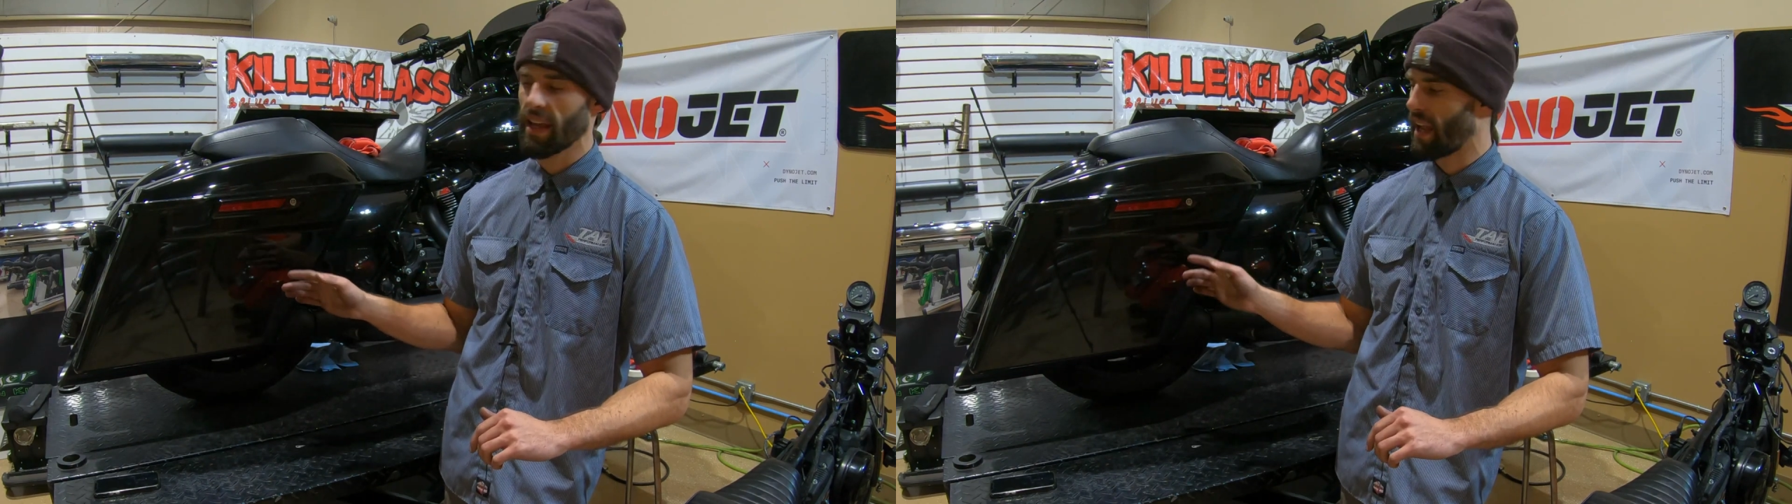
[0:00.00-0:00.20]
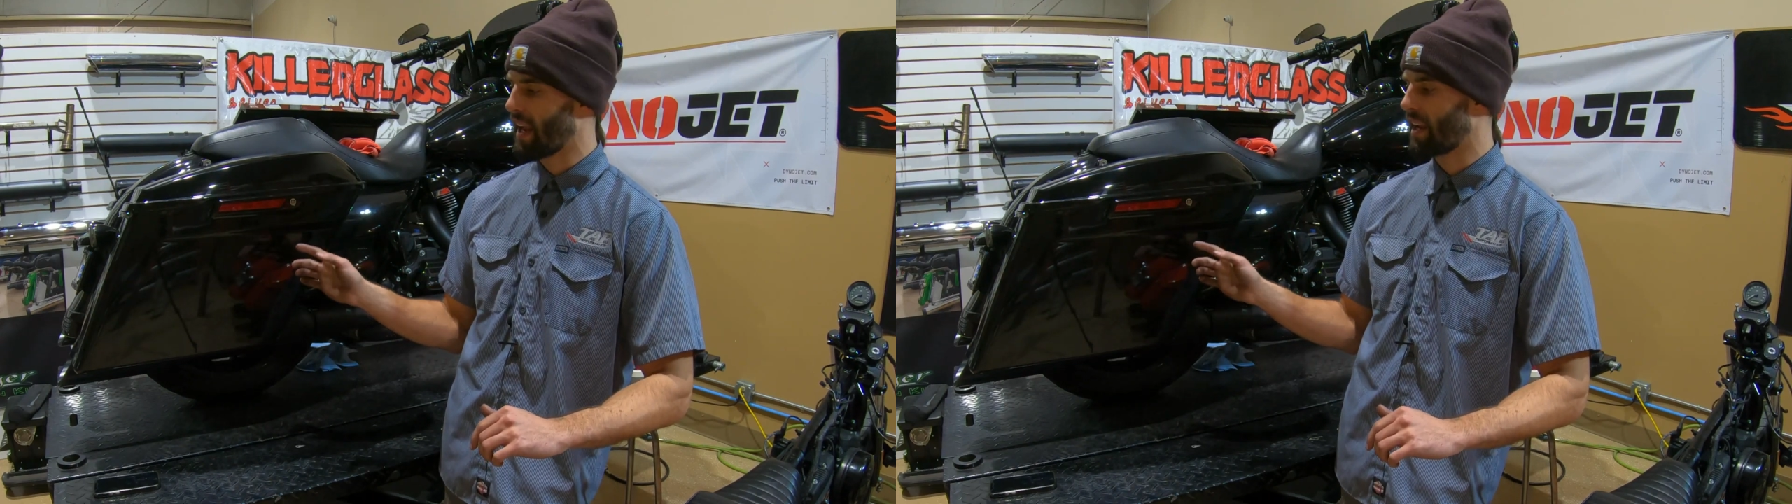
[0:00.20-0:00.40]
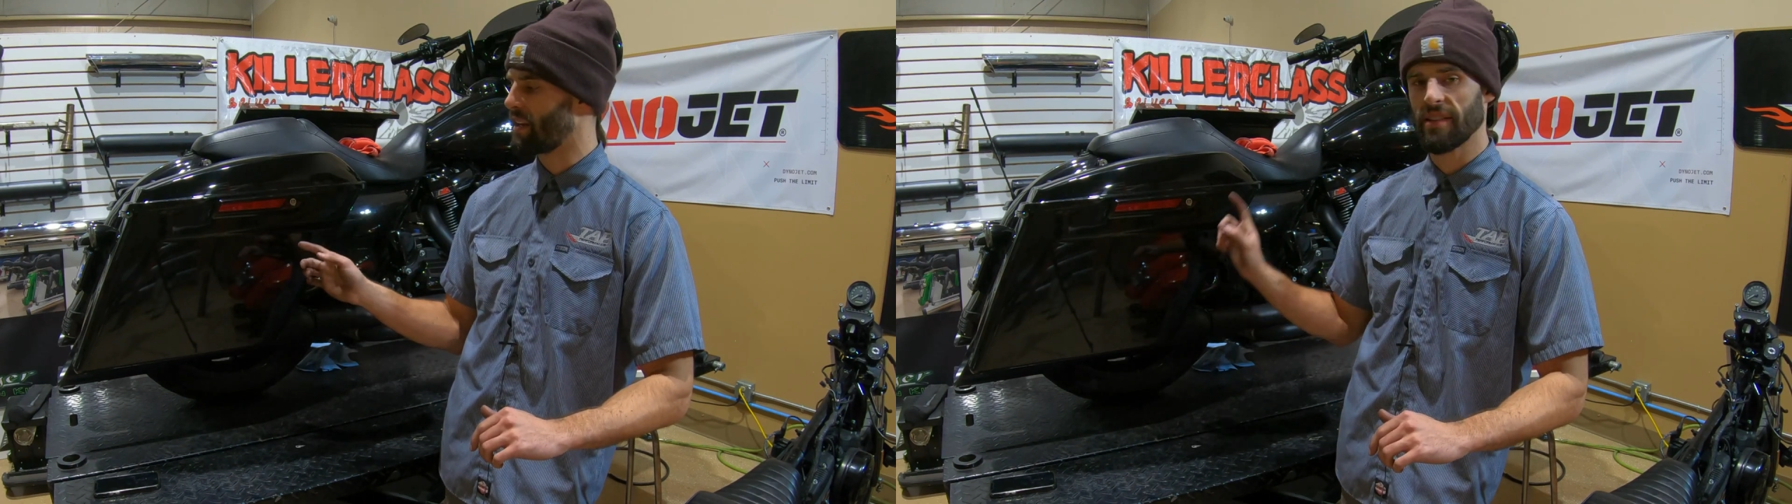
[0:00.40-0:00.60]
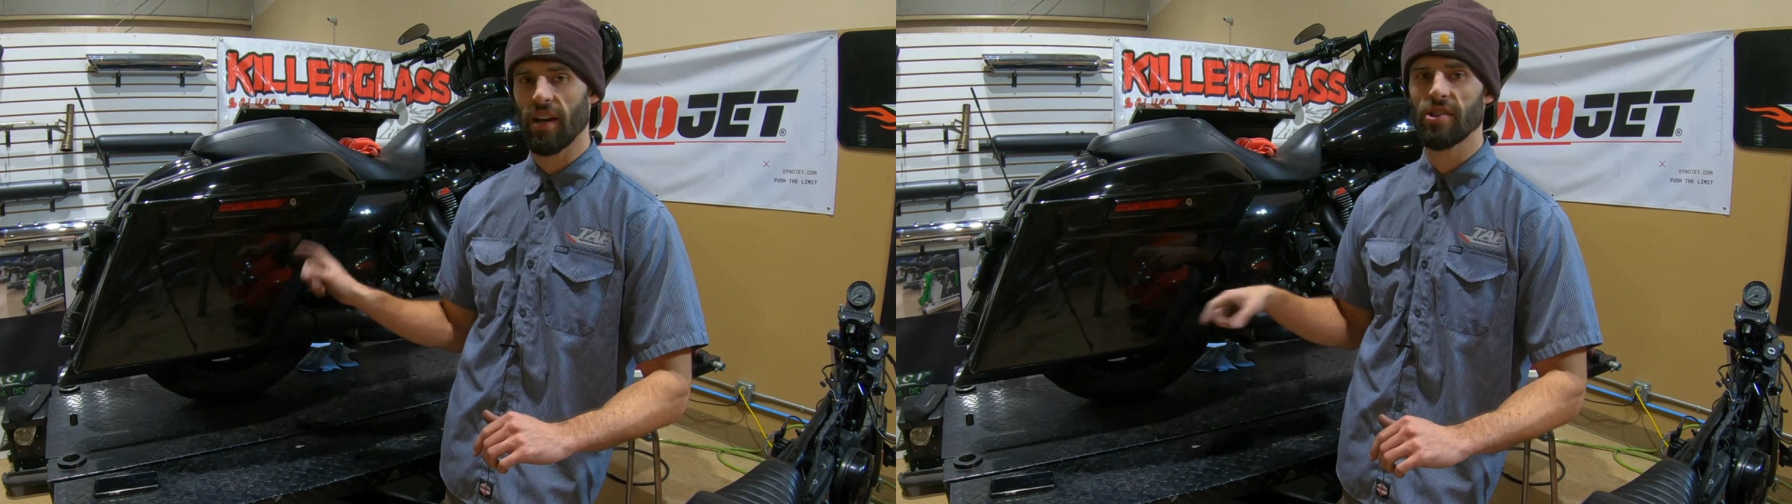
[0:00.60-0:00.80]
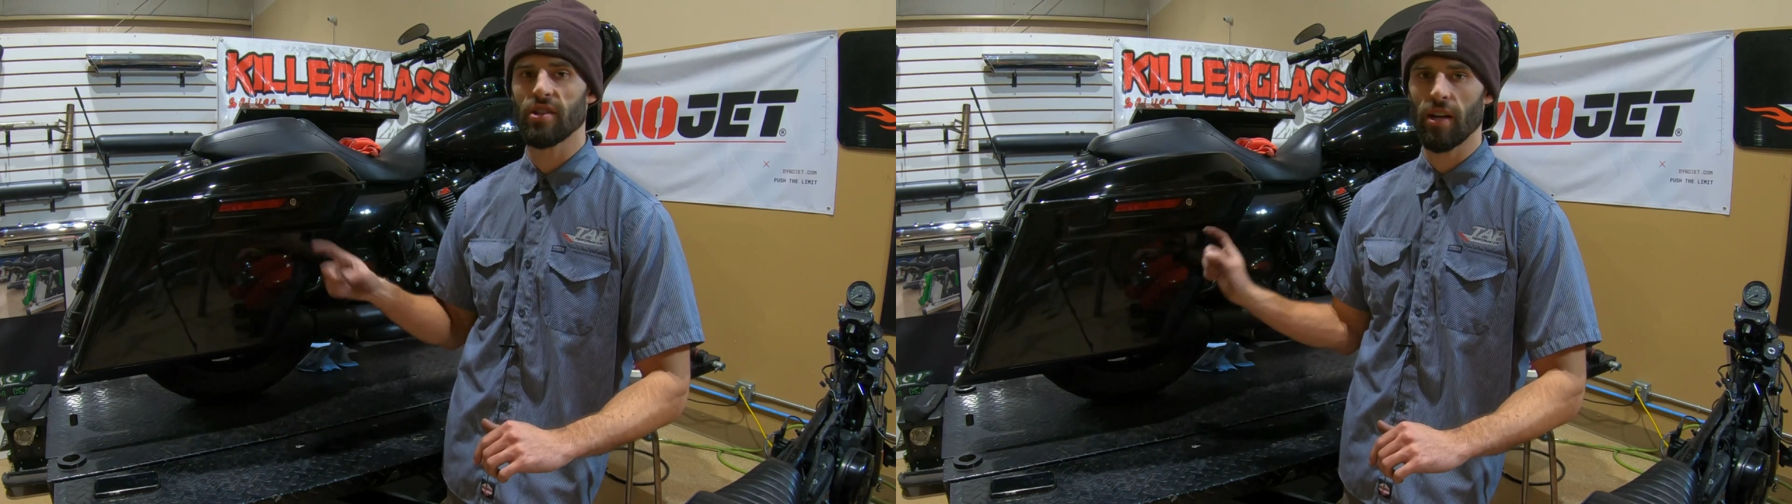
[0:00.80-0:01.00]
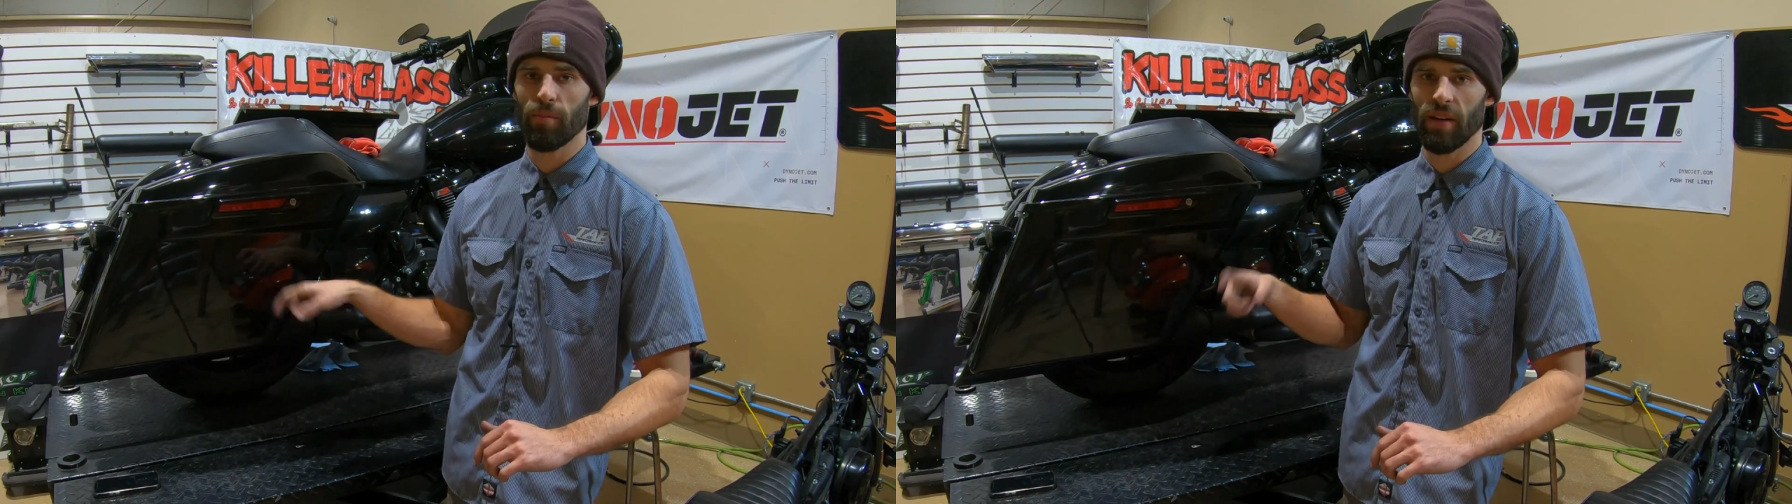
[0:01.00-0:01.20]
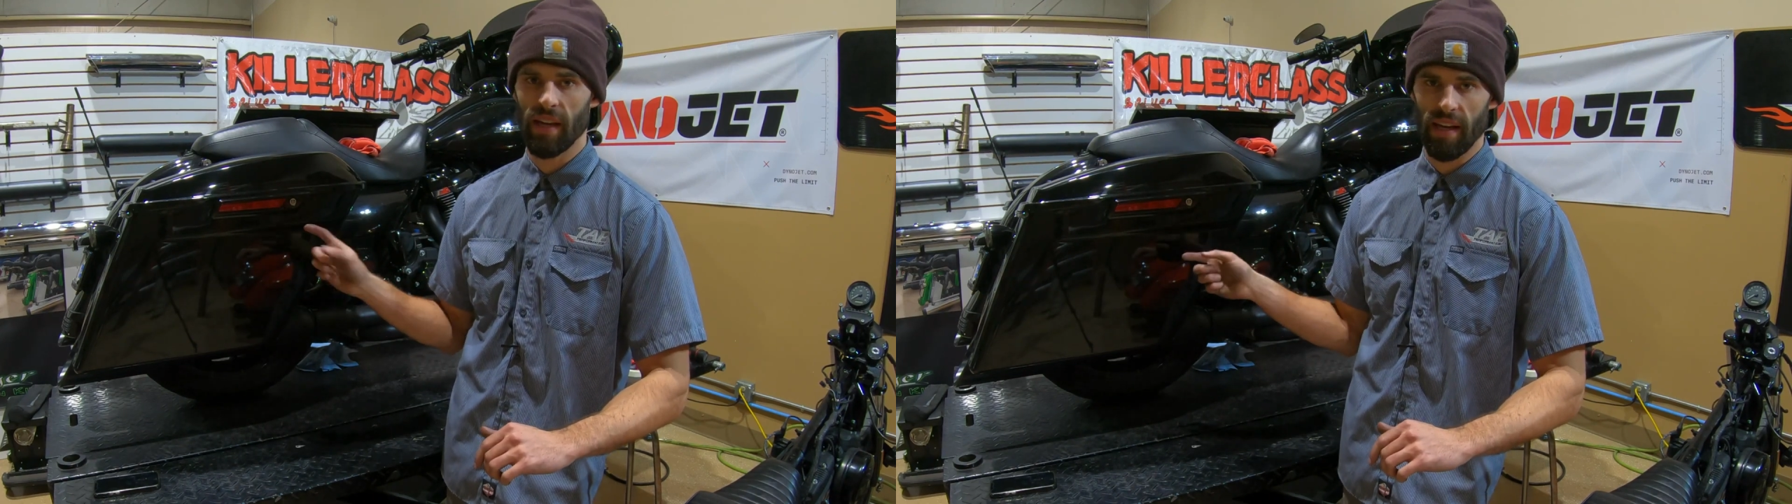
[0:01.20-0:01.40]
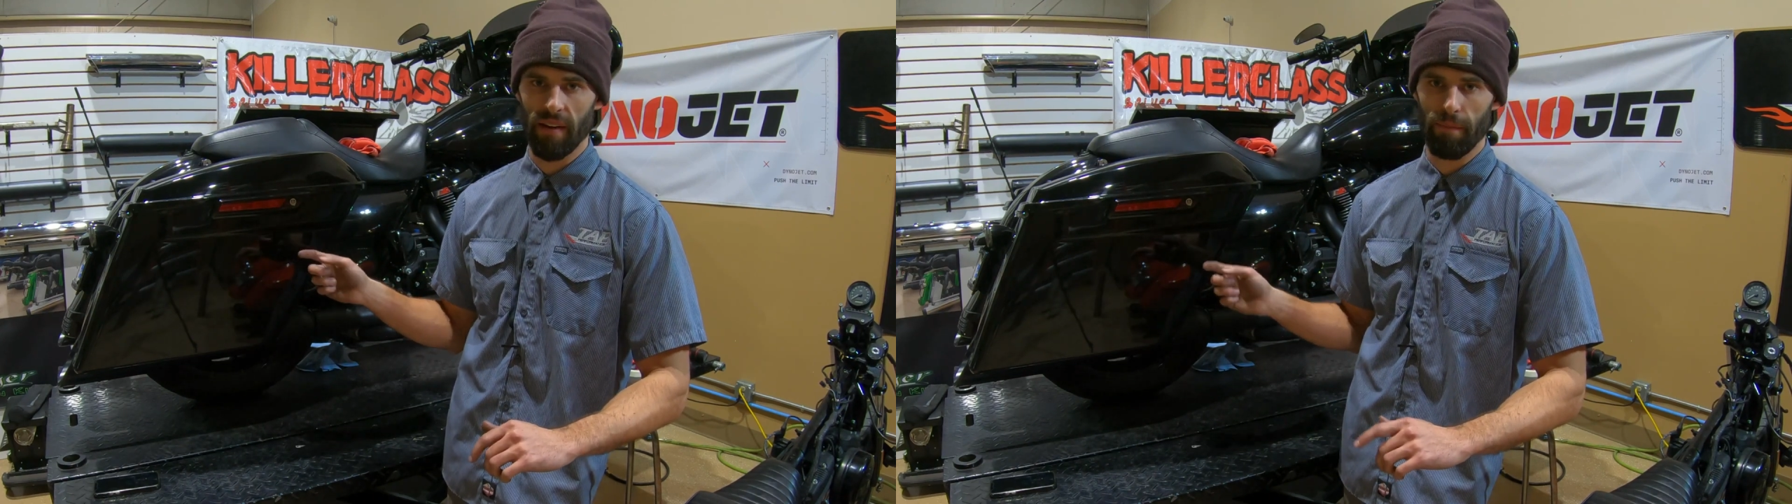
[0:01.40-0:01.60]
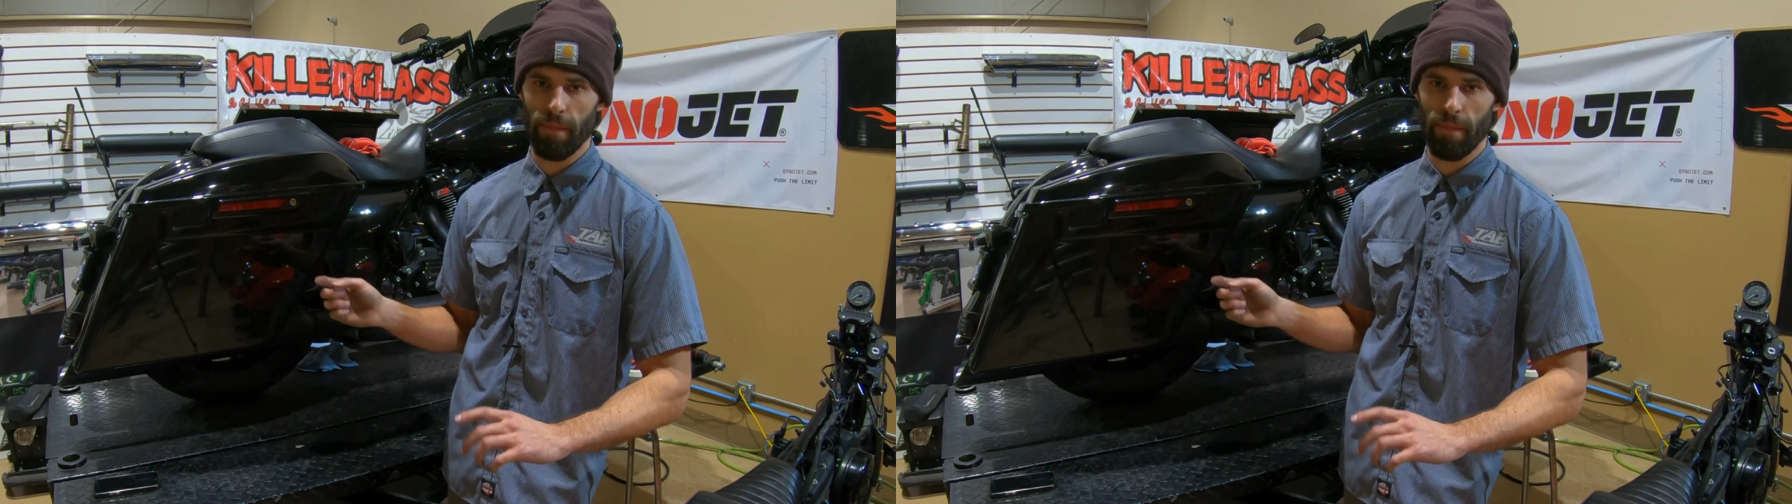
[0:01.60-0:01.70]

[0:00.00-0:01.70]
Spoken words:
and touch it up again.